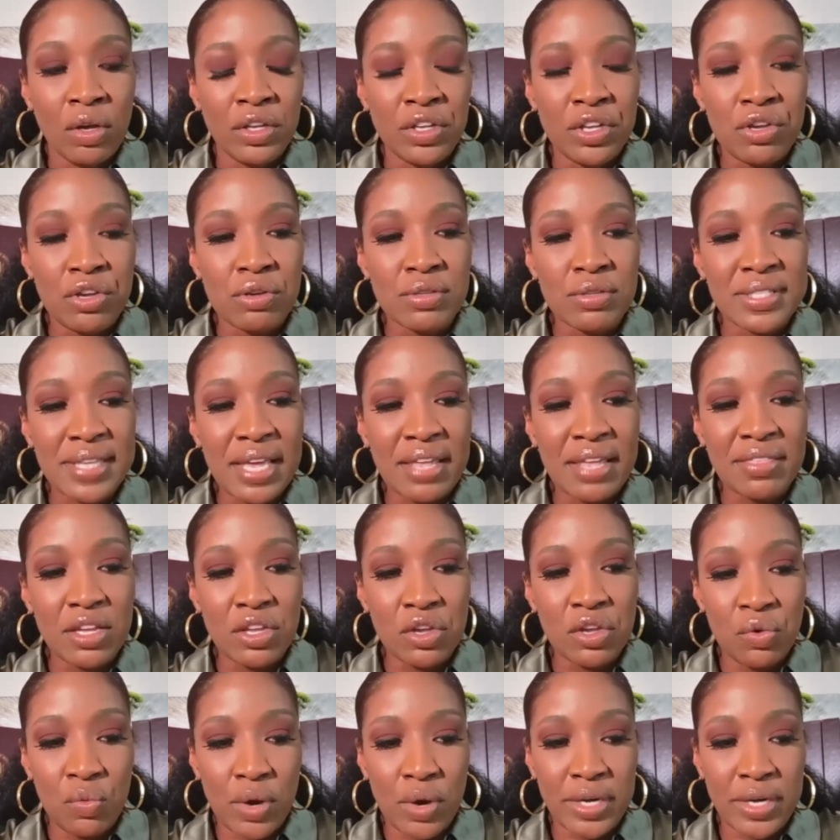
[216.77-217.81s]
You said that
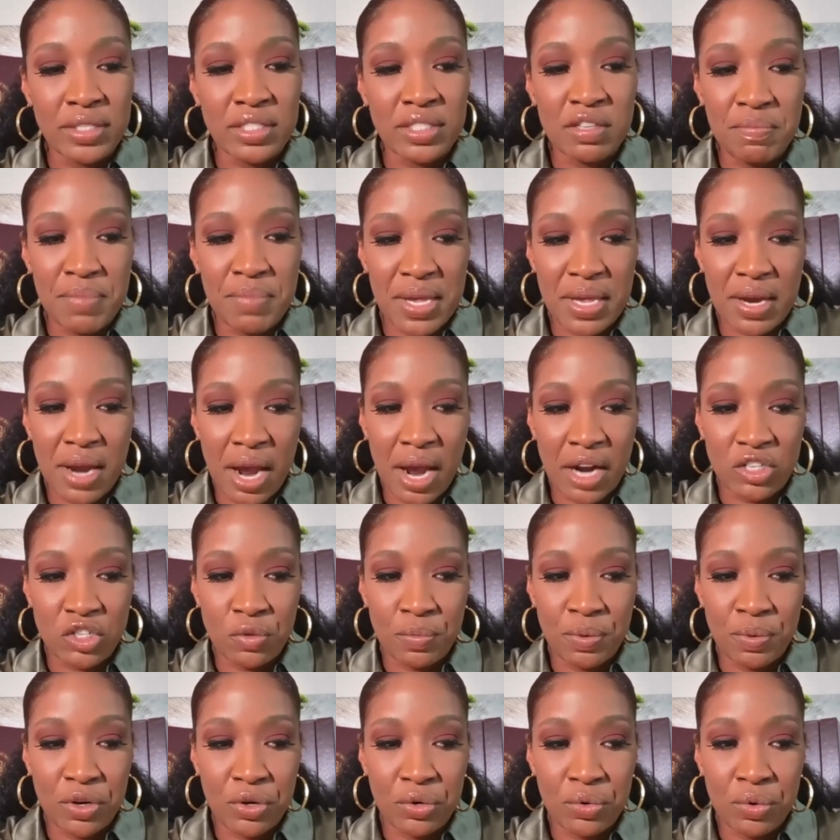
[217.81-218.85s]
you wanted to be an
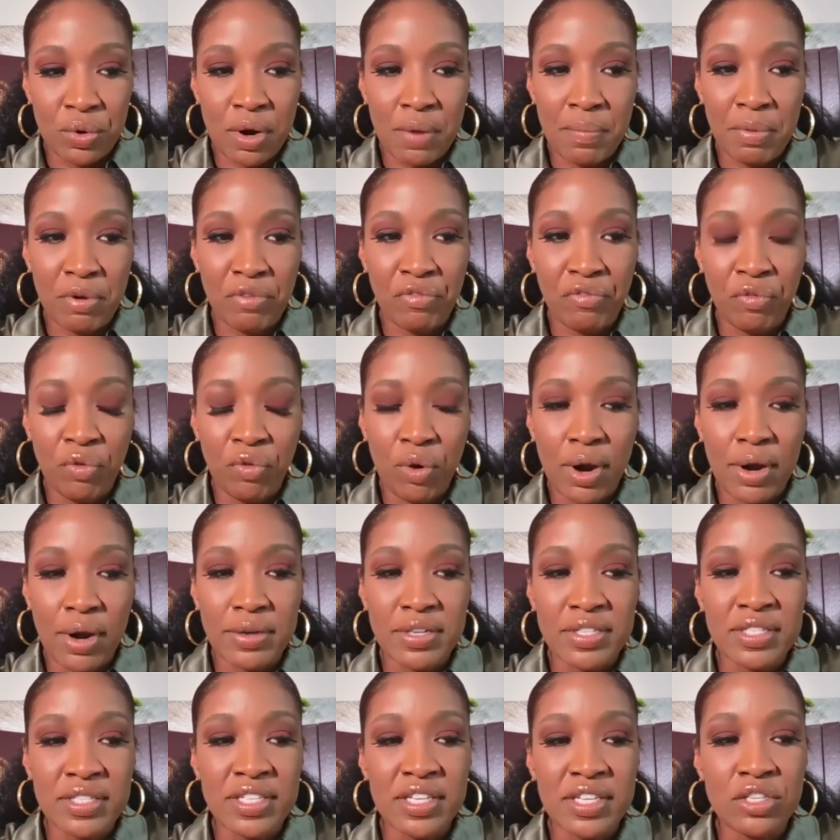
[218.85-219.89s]
entrepreneur before.
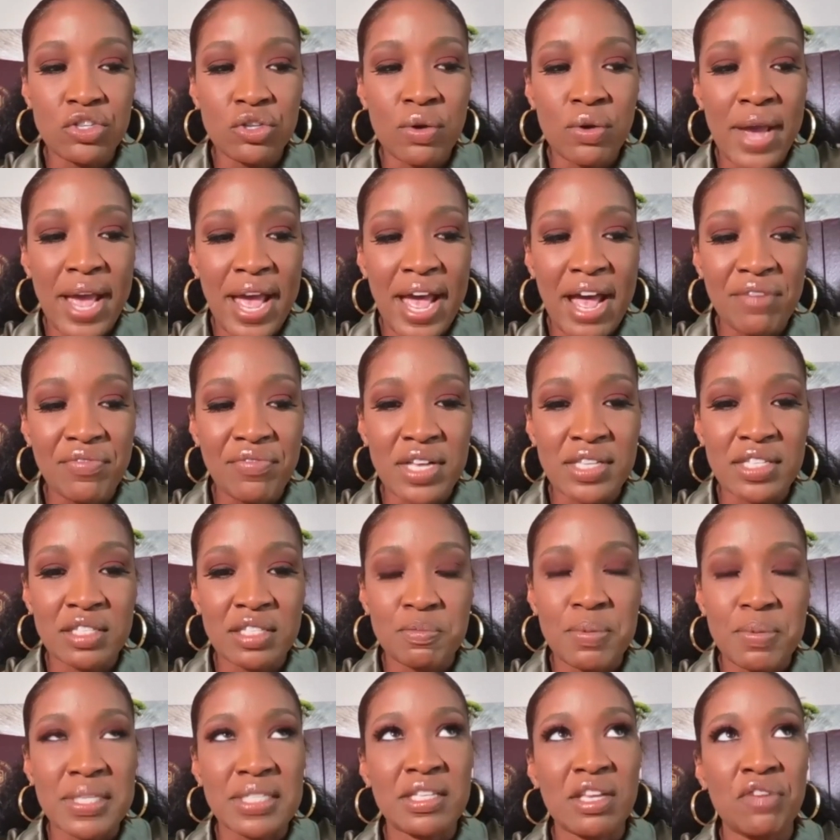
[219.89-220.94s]
Did you have a
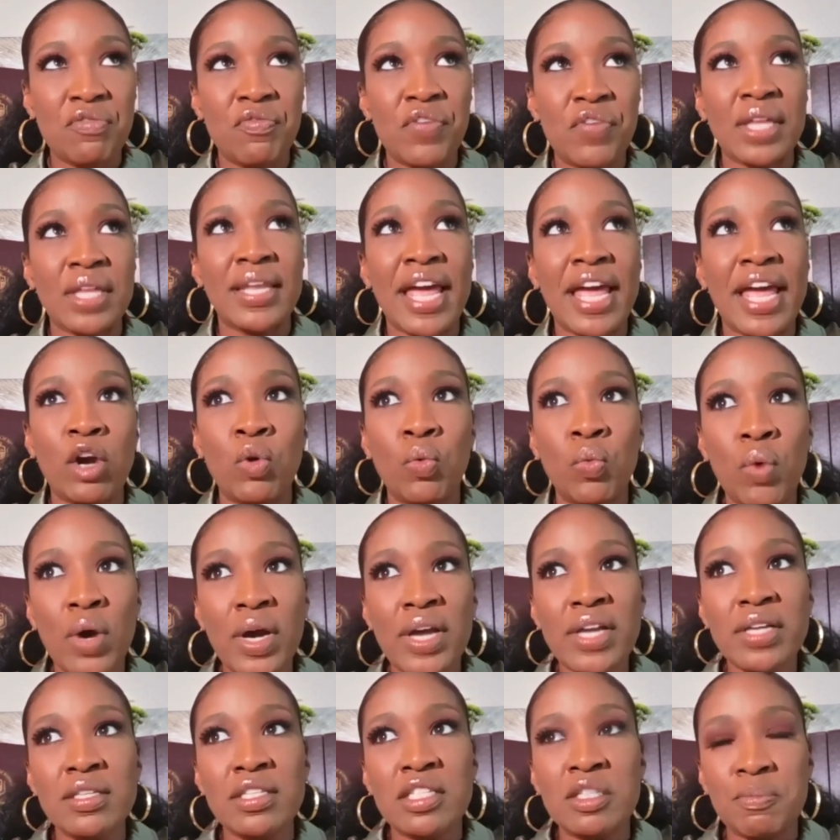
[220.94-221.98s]
specific, like
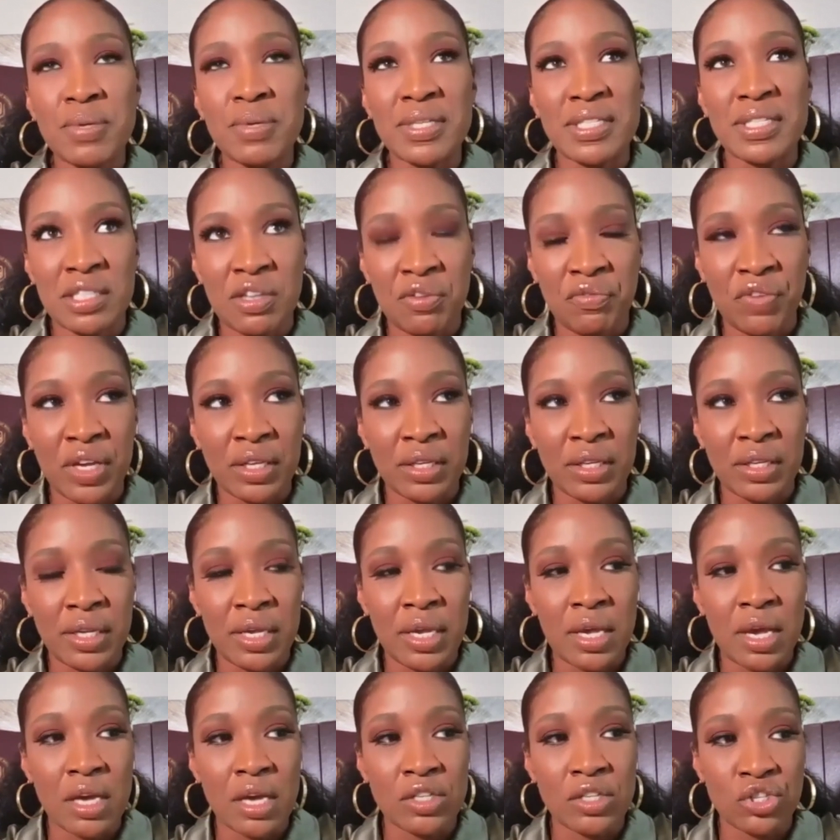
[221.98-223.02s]
what
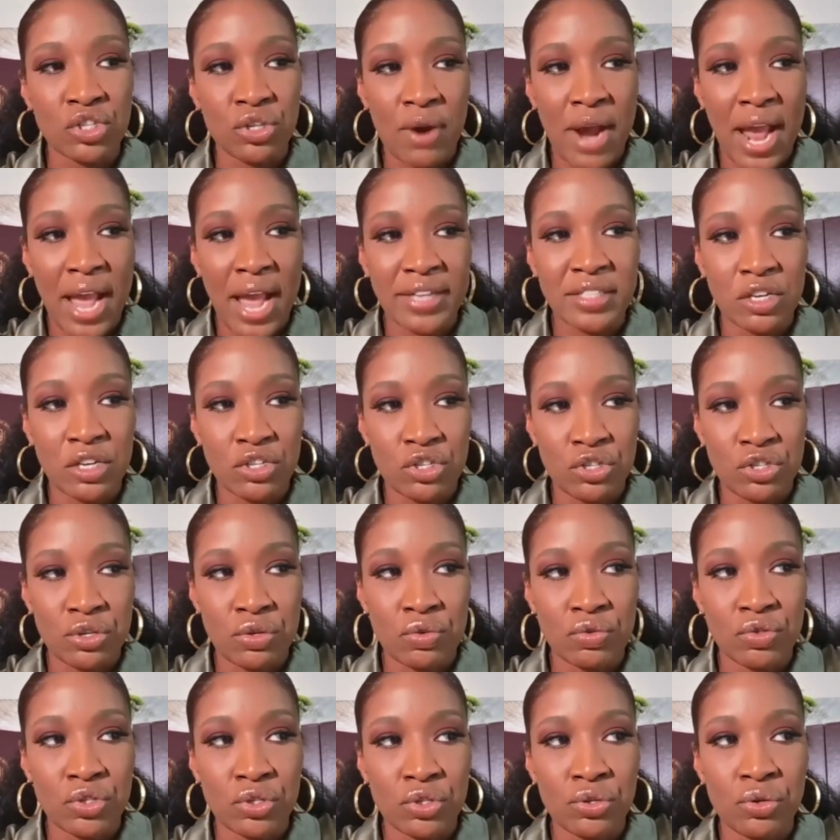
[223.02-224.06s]
specifically attracted
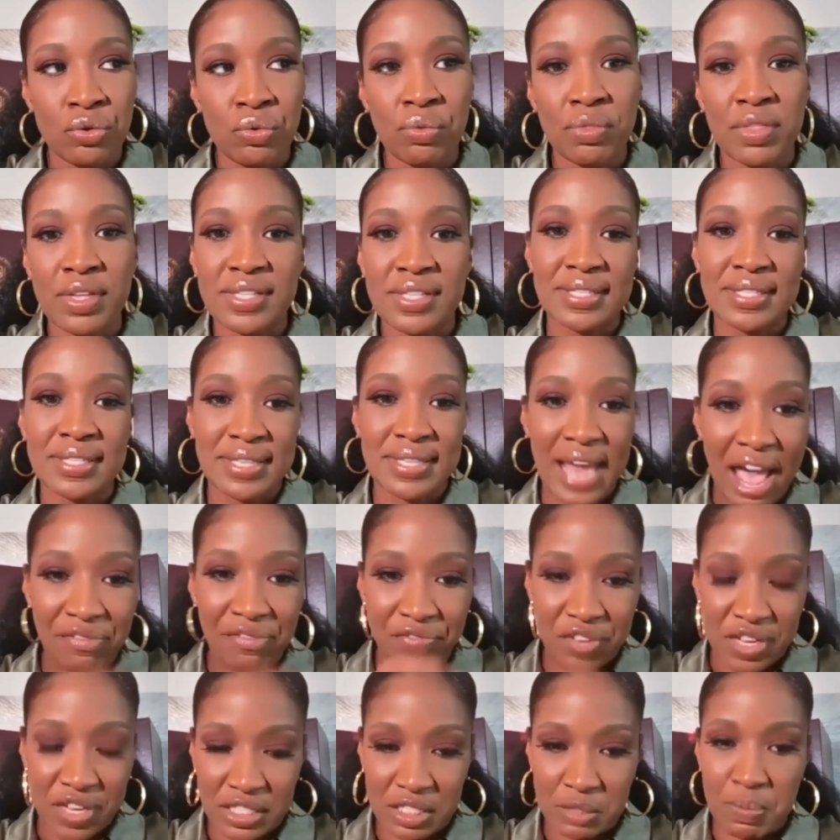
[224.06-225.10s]
you to the
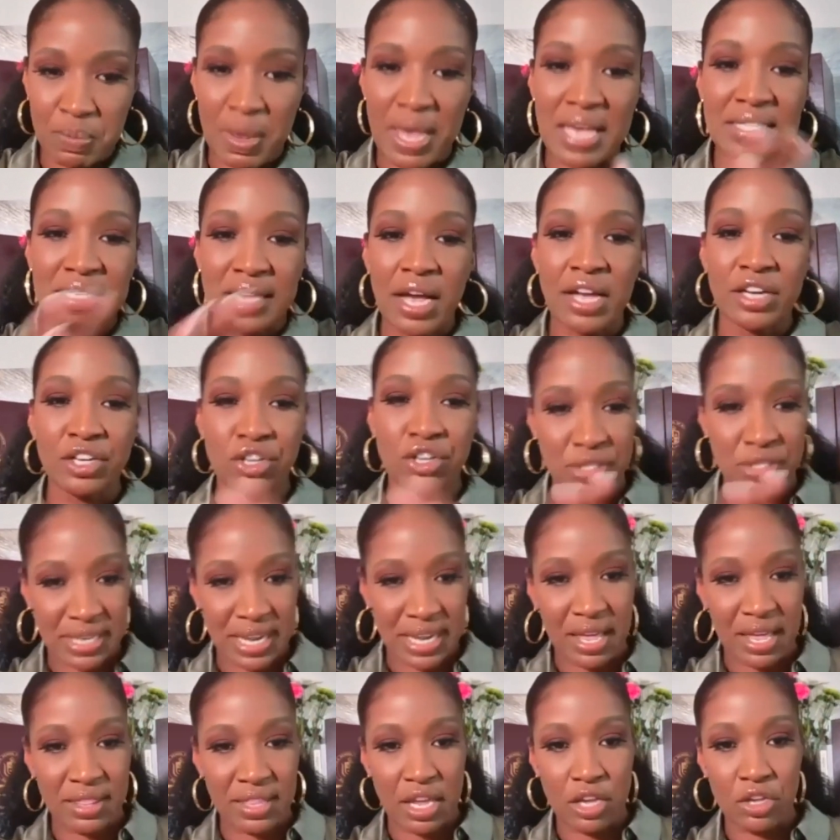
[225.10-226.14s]
staffing space? I
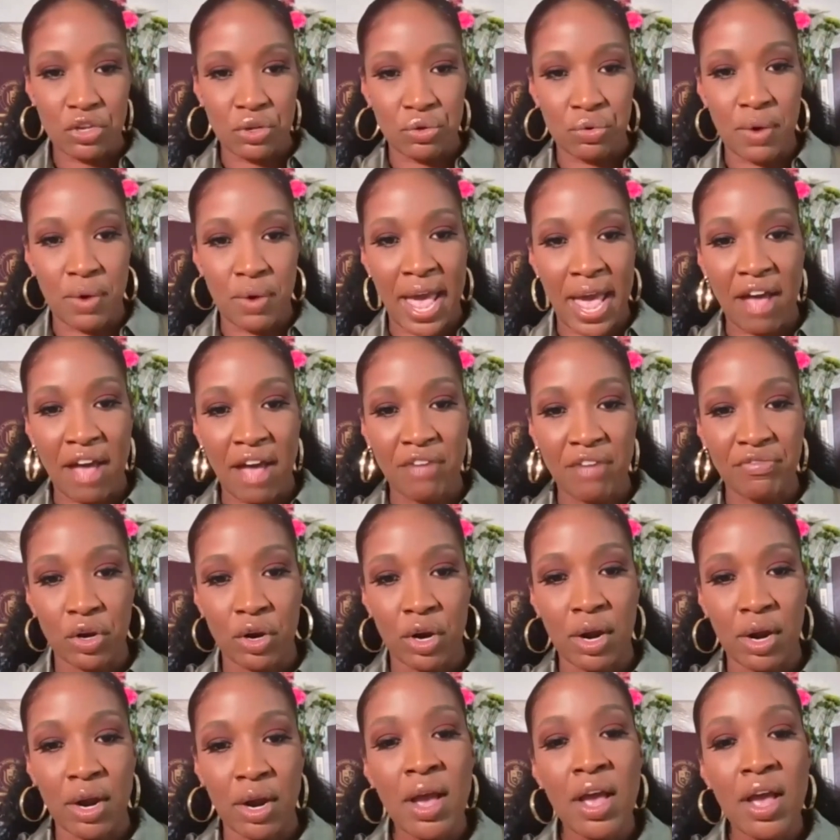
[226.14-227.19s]
understand that you have
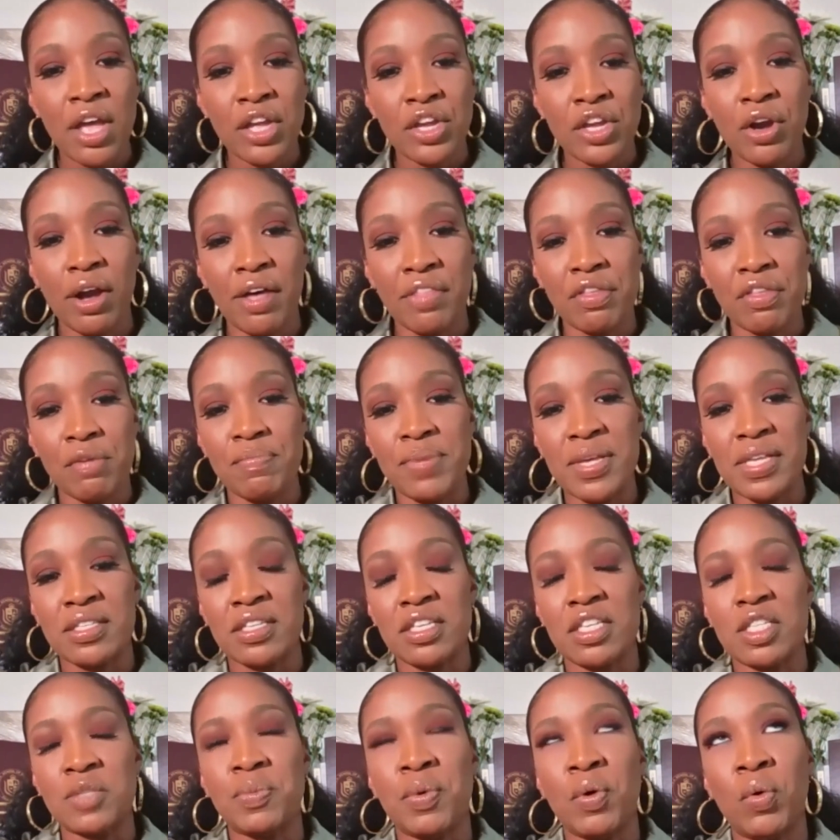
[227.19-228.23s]
your other
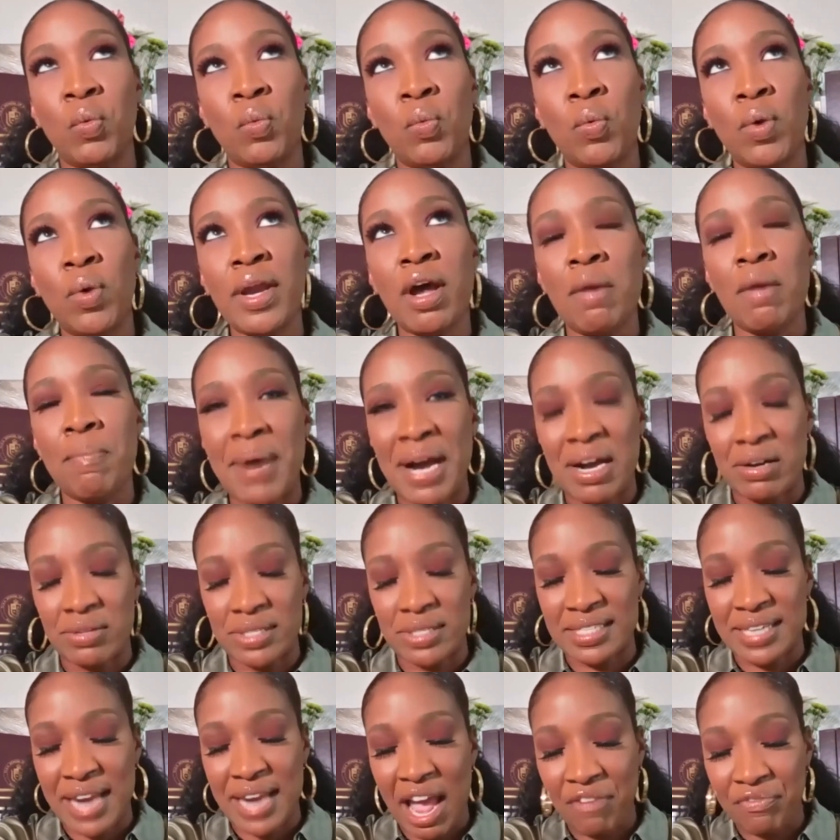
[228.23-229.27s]
business, but what about
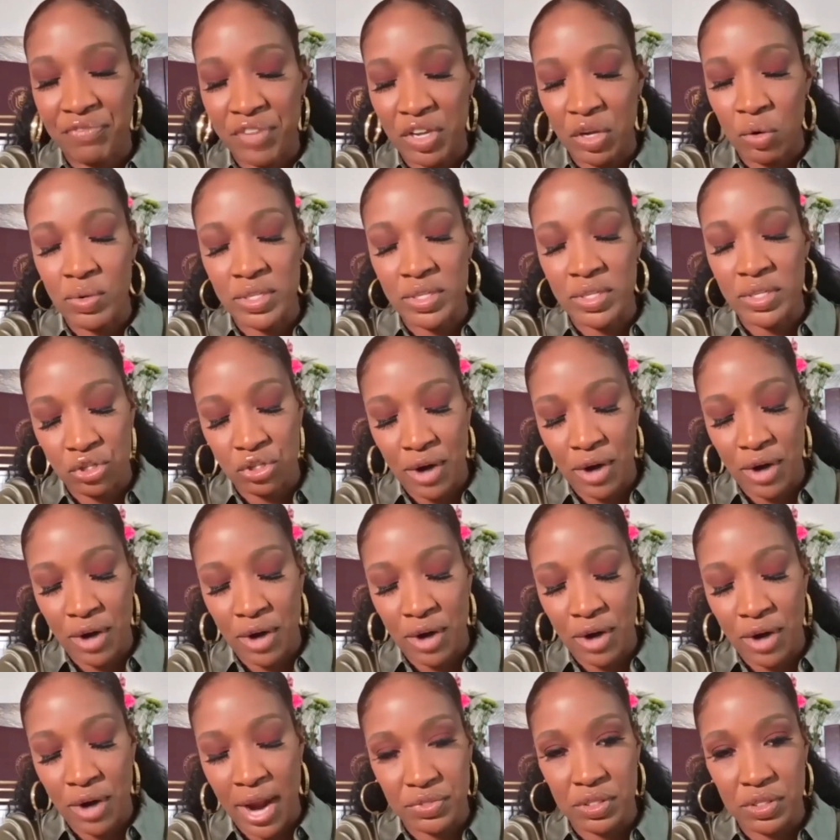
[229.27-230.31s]
staffing was
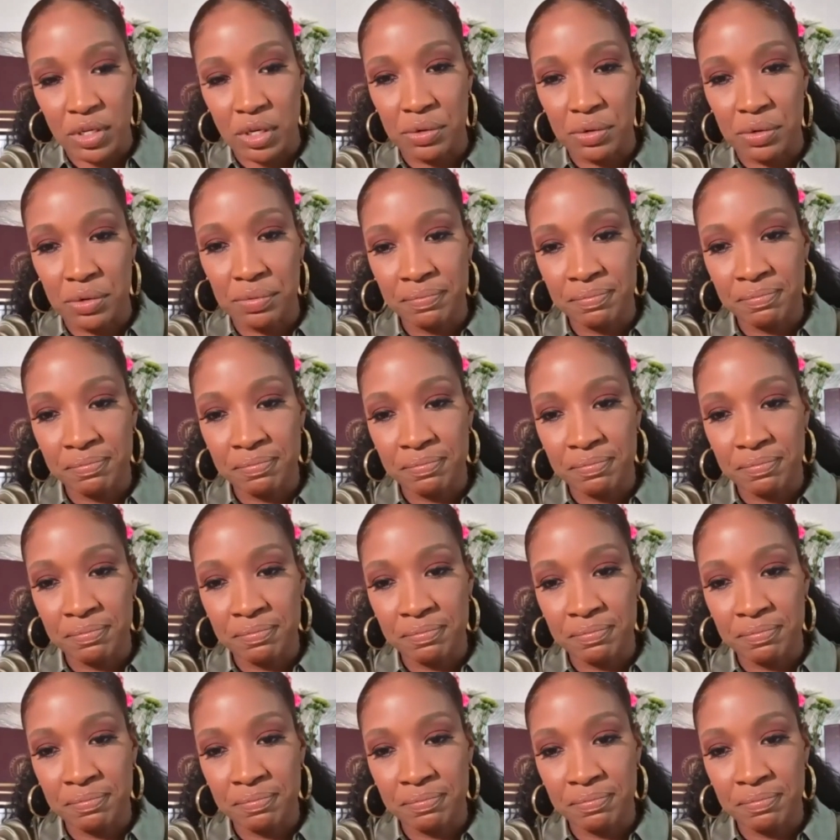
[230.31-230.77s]
attractive to you?